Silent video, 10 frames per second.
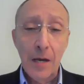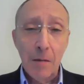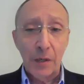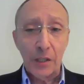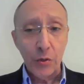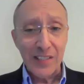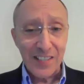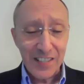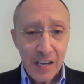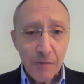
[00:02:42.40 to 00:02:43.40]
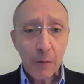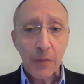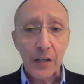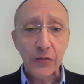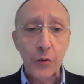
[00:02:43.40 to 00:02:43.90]
But you can see from
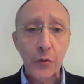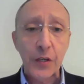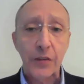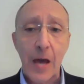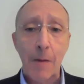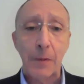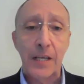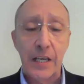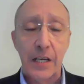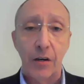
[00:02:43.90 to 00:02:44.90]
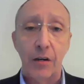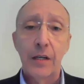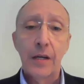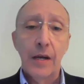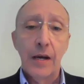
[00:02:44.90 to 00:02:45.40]
this two things happening here.
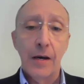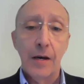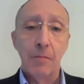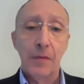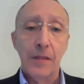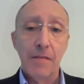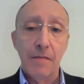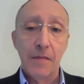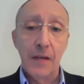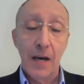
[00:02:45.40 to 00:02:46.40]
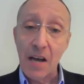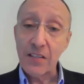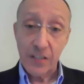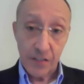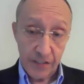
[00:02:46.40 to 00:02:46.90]

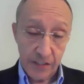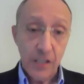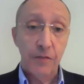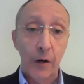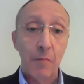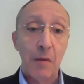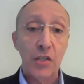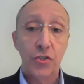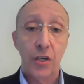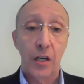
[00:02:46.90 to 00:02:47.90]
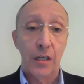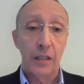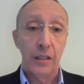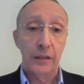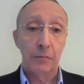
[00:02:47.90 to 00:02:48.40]
Hamas is still very much
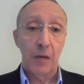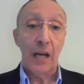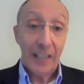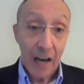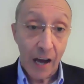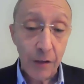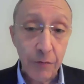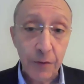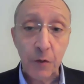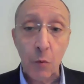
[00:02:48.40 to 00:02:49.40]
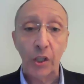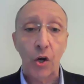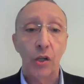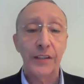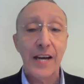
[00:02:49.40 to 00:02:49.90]
alive, if you want to
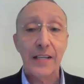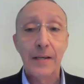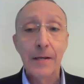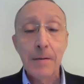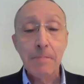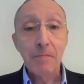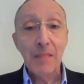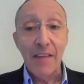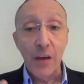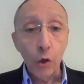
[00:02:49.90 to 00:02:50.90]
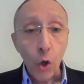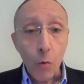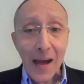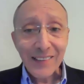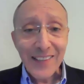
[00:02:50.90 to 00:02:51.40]
call it that. And they'll go
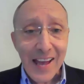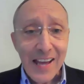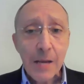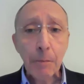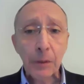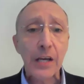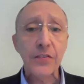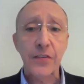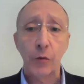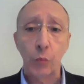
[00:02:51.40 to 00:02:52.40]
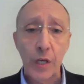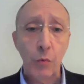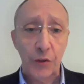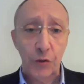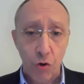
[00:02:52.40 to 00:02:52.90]
back to any place that we
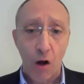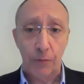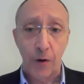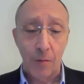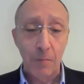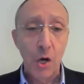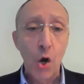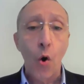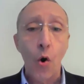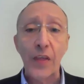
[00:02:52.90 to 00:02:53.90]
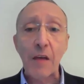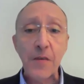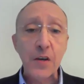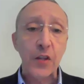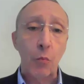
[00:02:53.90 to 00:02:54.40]
withdraw from, or they
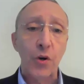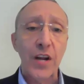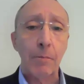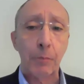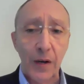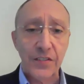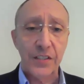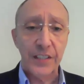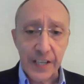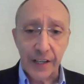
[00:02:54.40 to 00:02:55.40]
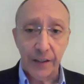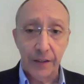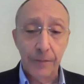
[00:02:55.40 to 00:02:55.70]
feel that we're not present in.